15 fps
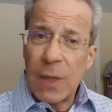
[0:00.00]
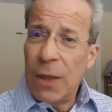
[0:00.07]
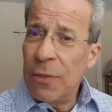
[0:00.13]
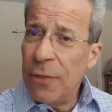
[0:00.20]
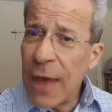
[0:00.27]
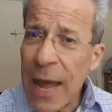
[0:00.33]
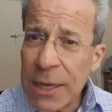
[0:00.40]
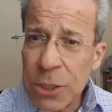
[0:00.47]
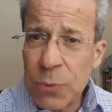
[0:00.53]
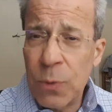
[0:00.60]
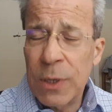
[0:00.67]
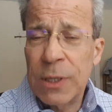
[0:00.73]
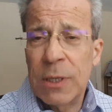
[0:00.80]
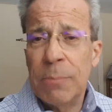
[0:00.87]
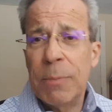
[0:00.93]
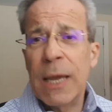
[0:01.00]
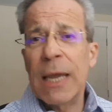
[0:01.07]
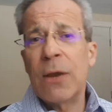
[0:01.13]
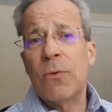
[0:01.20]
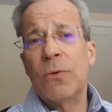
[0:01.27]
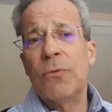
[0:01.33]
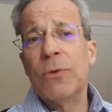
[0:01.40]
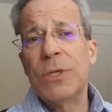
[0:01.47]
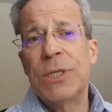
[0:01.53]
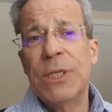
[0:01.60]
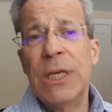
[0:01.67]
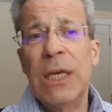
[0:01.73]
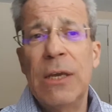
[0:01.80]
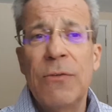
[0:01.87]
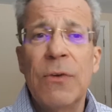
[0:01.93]
that's what the bank would
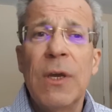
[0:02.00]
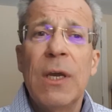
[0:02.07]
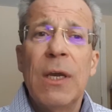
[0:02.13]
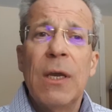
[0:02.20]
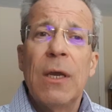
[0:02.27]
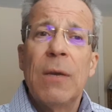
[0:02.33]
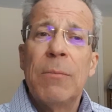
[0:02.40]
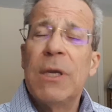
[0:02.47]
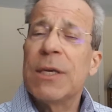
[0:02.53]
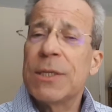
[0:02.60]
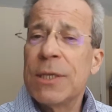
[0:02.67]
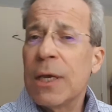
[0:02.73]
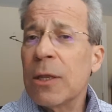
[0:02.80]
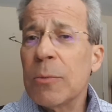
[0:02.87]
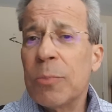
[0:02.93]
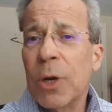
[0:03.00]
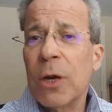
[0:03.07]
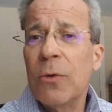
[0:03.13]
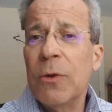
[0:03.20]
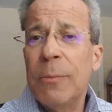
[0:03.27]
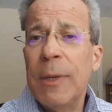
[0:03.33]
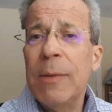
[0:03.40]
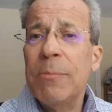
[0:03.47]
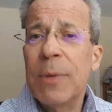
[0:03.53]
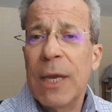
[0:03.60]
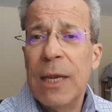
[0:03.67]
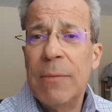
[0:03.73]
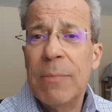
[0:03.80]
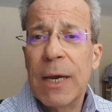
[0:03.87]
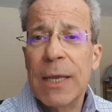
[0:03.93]
receive, because the other part would have been
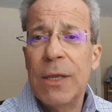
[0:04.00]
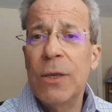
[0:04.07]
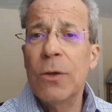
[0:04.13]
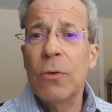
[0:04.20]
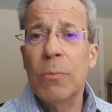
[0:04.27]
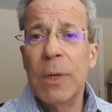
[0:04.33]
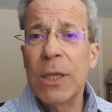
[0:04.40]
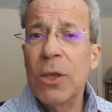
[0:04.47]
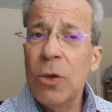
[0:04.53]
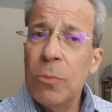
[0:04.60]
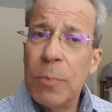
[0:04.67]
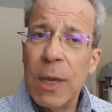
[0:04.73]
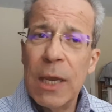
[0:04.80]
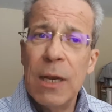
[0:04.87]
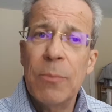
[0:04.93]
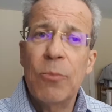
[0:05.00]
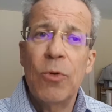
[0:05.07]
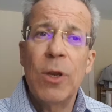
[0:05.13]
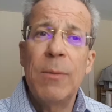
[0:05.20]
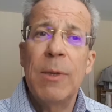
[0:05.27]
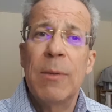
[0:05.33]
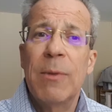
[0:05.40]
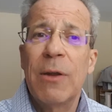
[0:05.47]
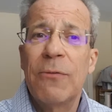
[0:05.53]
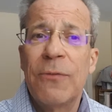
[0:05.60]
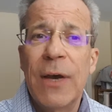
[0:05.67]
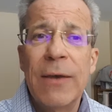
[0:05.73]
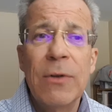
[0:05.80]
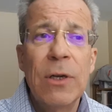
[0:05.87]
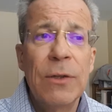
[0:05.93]
paid by you, but you paid a premium on
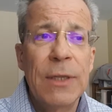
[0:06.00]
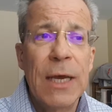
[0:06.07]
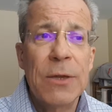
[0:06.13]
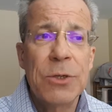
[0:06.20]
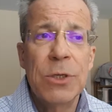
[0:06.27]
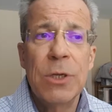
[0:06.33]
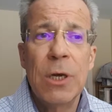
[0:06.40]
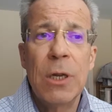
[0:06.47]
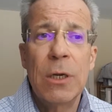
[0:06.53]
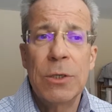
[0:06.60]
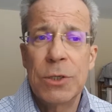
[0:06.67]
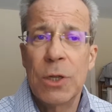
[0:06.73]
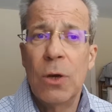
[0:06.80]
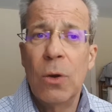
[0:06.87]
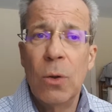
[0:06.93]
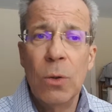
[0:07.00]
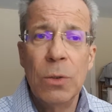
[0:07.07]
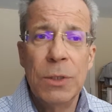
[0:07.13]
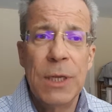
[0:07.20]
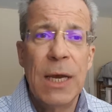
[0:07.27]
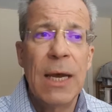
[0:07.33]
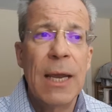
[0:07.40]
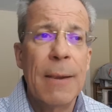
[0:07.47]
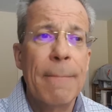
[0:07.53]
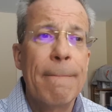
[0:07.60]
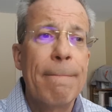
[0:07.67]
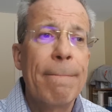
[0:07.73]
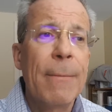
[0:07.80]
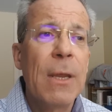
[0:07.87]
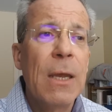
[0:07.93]
$500,000 the whole time.
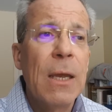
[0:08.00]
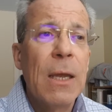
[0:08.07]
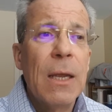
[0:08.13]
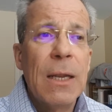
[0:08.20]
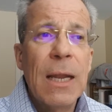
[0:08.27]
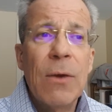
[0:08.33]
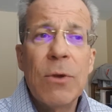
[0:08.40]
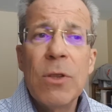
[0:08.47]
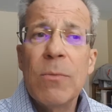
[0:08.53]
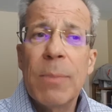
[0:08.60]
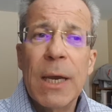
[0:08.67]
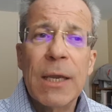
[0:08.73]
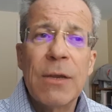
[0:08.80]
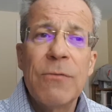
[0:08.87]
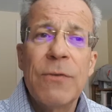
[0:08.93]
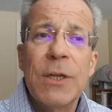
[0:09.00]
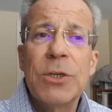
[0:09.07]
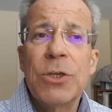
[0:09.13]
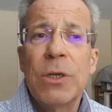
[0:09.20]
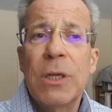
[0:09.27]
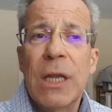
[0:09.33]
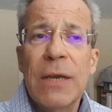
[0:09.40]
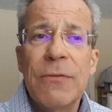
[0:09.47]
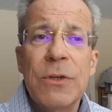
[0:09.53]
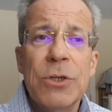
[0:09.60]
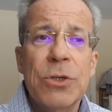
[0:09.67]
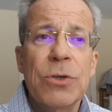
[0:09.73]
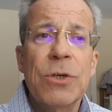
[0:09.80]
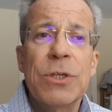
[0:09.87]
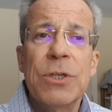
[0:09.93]
Now, when you buy conventional life
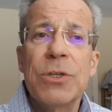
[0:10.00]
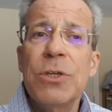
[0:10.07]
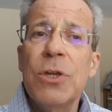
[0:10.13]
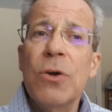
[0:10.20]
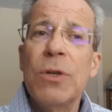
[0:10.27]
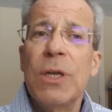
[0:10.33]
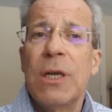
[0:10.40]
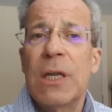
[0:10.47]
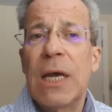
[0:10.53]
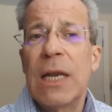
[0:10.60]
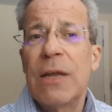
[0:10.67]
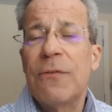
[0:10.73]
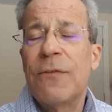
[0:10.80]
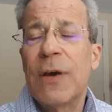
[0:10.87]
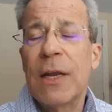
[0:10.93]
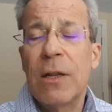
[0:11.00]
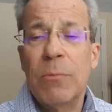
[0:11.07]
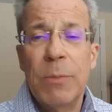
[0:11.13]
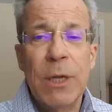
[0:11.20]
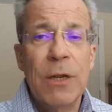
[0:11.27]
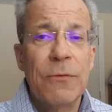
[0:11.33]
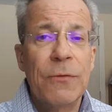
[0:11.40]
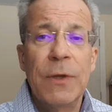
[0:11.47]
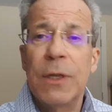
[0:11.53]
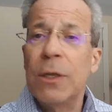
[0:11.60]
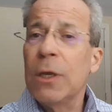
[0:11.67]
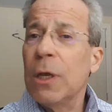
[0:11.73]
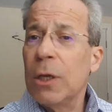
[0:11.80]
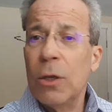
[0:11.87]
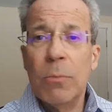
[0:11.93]
insurance, there's no declining final benefit.
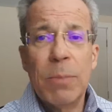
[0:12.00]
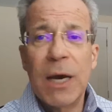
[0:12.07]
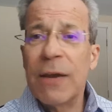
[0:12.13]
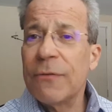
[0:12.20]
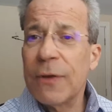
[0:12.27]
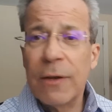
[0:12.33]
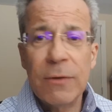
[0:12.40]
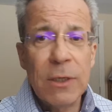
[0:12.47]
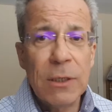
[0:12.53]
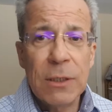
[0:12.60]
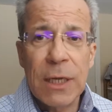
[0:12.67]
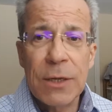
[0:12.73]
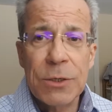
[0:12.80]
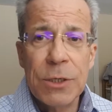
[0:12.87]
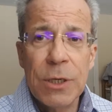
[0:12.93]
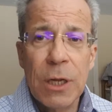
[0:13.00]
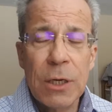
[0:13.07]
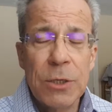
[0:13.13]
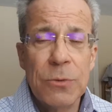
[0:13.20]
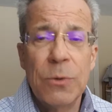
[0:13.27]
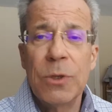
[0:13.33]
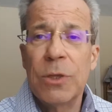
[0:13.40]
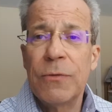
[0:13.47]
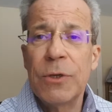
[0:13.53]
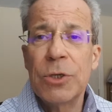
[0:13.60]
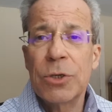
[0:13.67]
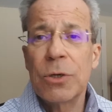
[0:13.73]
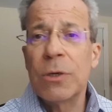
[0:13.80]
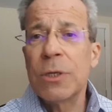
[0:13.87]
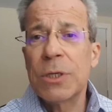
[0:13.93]
You buy $500,000 worth of
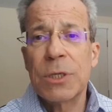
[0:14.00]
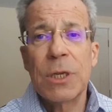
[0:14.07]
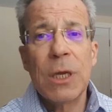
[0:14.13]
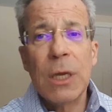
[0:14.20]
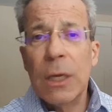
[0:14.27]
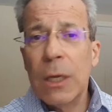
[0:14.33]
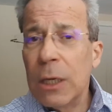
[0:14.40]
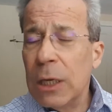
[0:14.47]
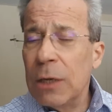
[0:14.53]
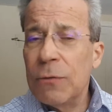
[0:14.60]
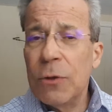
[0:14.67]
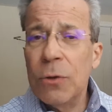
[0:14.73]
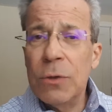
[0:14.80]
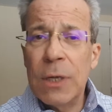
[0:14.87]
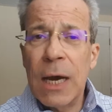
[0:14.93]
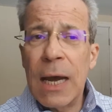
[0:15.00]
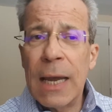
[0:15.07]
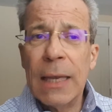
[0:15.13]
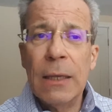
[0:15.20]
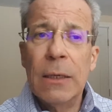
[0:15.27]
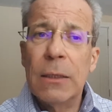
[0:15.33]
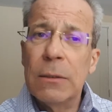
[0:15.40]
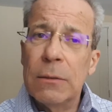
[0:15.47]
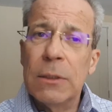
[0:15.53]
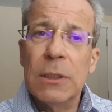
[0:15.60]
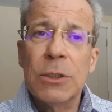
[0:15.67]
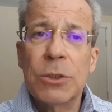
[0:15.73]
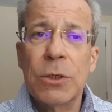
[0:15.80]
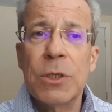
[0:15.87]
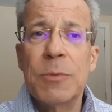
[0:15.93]
insurance. If you die, the
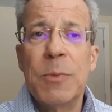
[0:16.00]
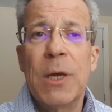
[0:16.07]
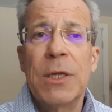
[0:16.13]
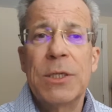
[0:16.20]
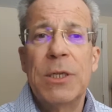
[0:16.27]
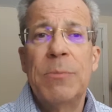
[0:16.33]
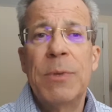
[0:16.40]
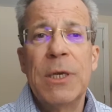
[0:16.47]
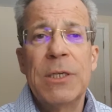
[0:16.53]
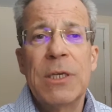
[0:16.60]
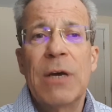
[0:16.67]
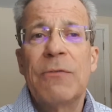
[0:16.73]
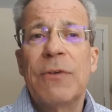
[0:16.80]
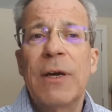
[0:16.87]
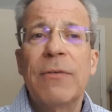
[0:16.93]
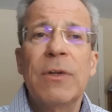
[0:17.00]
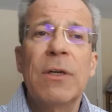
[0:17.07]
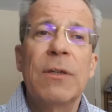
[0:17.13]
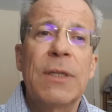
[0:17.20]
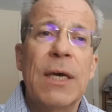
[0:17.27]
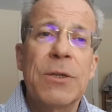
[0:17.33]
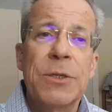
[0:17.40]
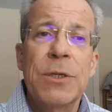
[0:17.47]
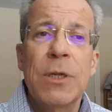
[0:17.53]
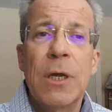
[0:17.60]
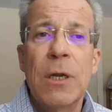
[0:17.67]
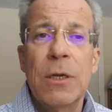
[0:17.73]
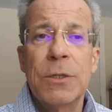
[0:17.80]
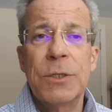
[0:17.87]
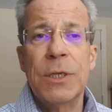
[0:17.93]
insurance policy pays out
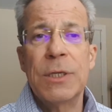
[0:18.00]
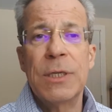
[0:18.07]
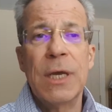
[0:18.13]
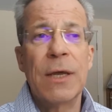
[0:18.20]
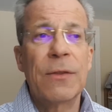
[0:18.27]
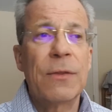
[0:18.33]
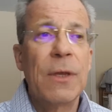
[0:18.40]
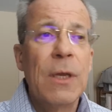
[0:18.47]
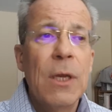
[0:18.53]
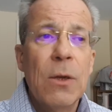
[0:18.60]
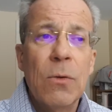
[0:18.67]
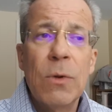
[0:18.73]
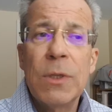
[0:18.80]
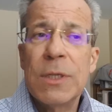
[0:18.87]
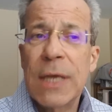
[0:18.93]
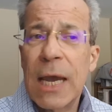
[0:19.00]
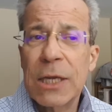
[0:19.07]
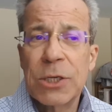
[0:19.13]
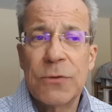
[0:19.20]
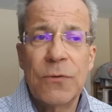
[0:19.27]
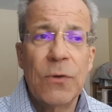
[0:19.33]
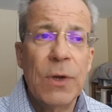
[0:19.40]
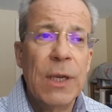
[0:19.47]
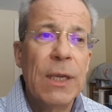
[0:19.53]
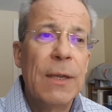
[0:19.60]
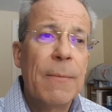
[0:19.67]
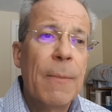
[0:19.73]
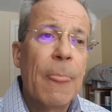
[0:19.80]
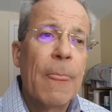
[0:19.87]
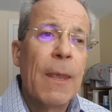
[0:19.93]
$500,000 at death with tax-free.
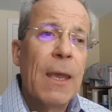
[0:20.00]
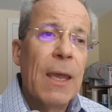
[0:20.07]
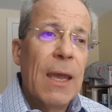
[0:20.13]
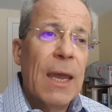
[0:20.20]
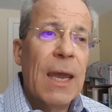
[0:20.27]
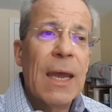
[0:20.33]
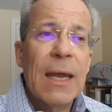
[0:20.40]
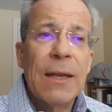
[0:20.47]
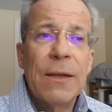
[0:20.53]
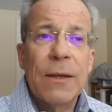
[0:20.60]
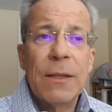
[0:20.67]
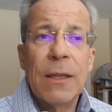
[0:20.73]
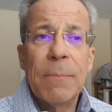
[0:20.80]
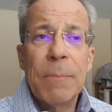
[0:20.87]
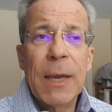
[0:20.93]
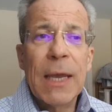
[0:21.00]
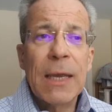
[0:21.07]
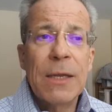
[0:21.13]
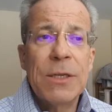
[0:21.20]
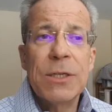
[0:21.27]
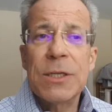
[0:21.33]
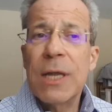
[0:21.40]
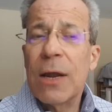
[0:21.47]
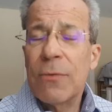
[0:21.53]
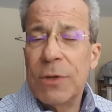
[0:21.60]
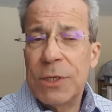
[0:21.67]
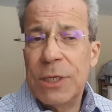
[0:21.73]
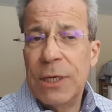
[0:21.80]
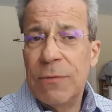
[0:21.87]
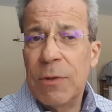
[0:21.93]
And the bank does not
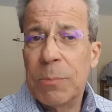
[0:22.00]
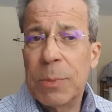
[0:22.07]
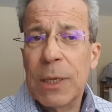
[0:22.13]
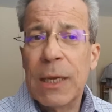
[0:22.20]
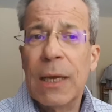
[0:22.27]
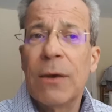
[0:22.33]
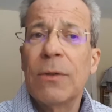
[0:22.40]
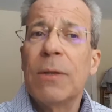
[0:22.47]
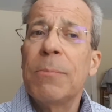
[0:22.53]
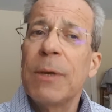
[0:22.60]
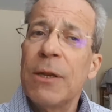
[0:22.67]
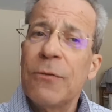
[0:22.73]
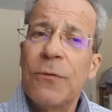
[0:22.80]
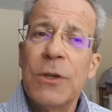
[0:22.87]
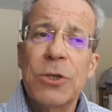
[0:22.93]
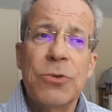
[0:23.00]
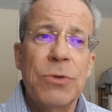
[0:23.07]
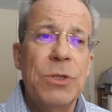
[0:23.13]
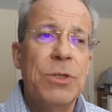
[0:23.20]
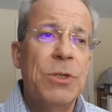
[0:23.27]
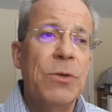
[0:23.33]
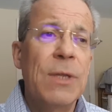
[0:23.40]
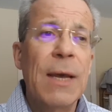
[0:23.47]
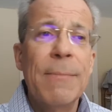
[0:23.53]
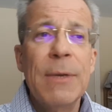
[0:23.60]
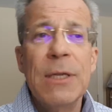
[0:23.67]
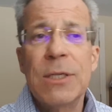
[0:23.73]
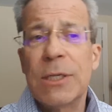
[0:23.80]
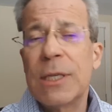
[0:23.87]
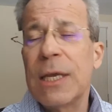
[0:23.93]
receive the payout. The beneficiaries do. That
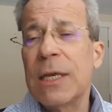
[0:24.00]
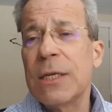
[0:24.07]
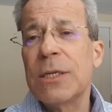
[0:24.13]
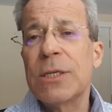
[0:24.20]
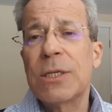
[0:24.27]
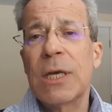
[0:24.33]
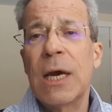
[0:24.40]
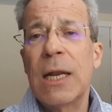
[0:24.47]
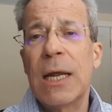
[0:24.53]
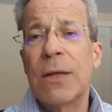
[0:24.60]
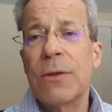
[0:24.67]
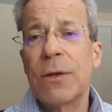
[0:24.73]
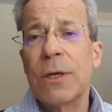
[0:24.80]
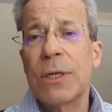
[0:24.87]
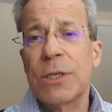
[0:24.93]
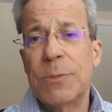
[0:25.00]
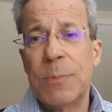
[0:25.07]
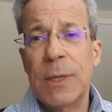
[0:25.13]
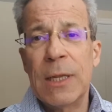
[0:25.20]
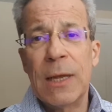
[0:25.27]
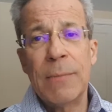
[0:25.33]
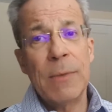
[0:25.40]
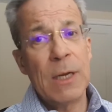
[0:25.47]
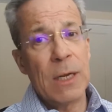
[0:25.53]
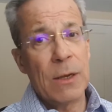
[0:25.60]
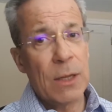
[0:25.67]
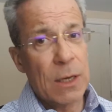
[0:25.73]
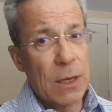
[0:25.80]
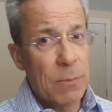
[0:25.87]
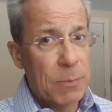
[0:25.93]
means that they can decide how they're going to spend that money.
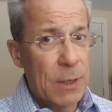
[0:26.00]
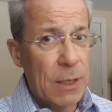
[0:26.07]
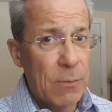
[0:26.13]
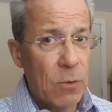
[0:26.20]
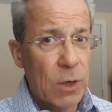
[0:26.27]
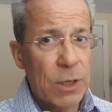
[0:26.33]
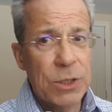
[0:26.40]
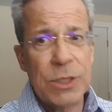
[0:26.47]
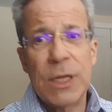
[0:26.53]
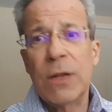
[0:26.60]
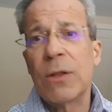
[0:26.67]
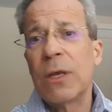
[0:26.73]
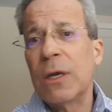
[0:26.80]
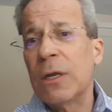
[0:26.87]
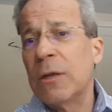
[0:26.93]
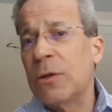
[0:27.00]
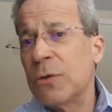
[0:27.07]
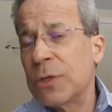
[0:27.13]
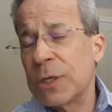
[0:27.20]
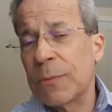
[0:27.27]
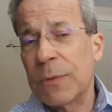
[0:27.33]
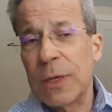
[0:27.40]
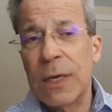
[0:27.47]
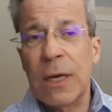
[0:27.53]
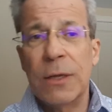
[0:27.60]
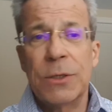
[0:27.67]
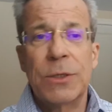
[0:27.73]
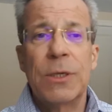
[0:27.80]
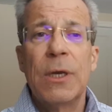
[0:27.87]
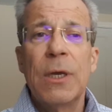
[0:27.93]
Are they going to pay the mortgage down, or are they going to do something
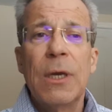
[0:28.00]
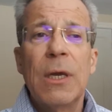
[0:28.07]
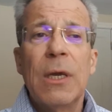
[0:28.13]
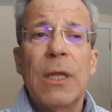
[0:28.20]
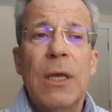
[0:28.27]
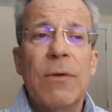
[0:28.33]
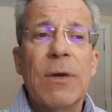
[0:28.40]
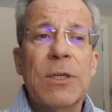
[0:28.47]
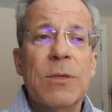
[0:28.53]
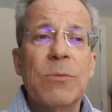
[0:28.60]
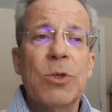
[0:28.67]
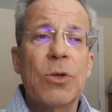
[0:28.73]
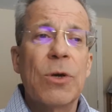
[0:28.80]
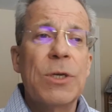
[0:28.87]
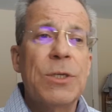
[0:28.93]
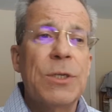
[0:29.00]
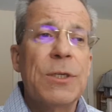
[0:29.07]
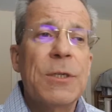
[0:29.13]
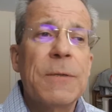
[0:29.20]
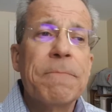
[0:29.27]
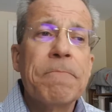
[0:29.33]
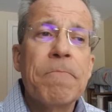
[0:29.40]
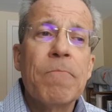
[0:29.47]
else? They've got some choices.